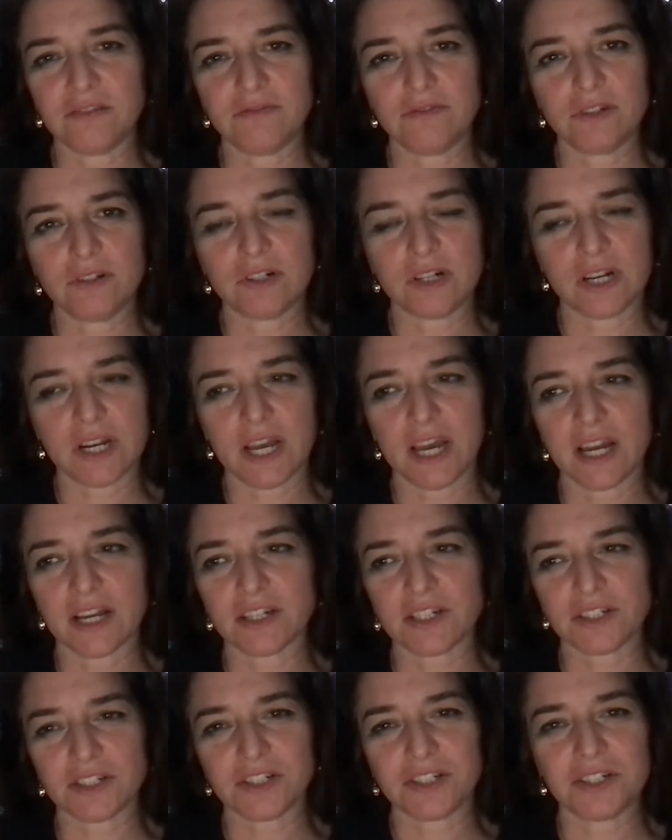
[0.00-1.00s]
If you're an
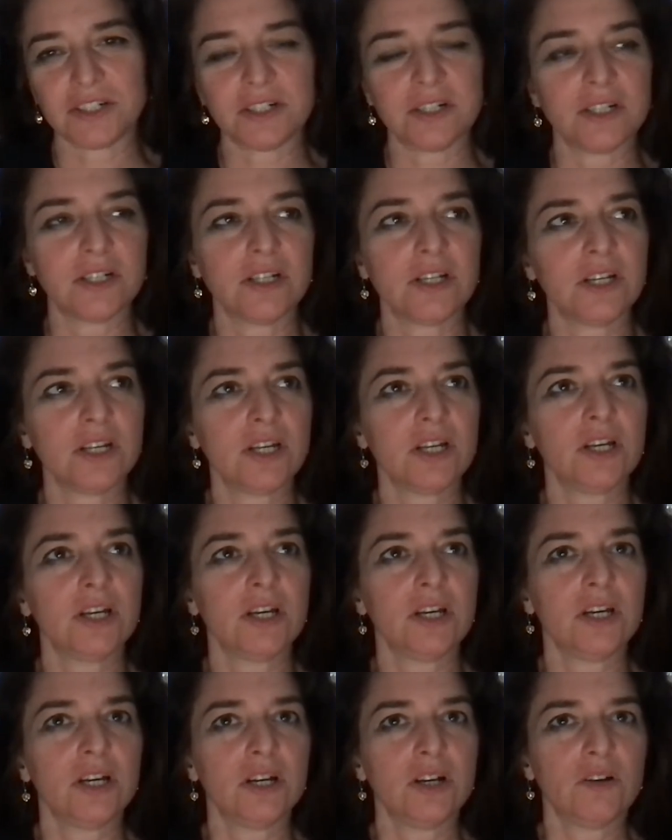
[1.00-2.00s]
actor
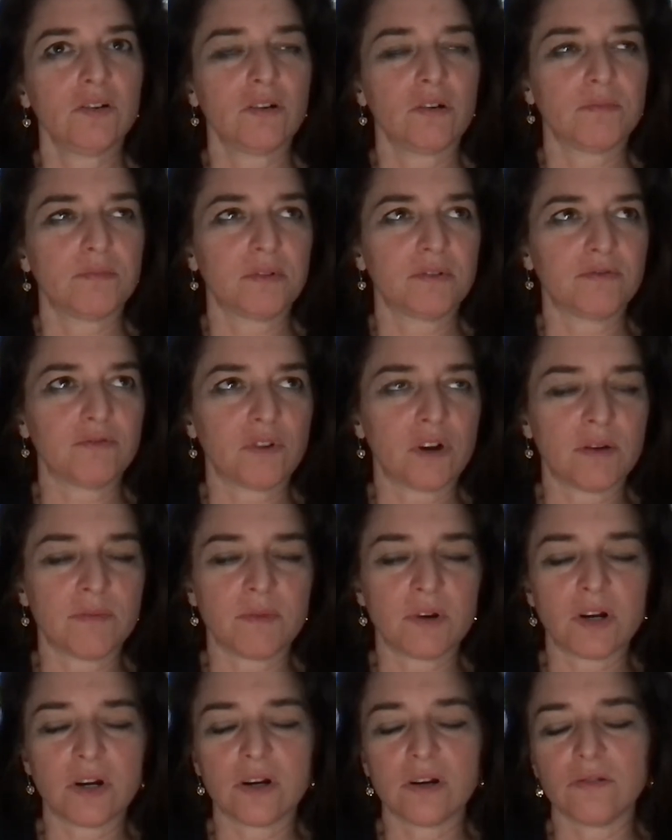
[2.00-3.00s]
or a
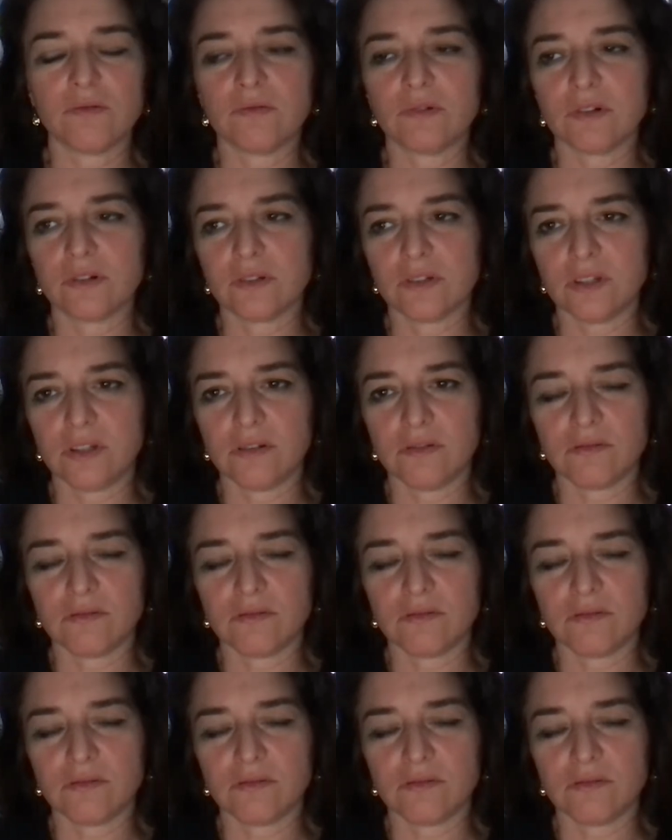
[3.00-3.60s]
performer, or,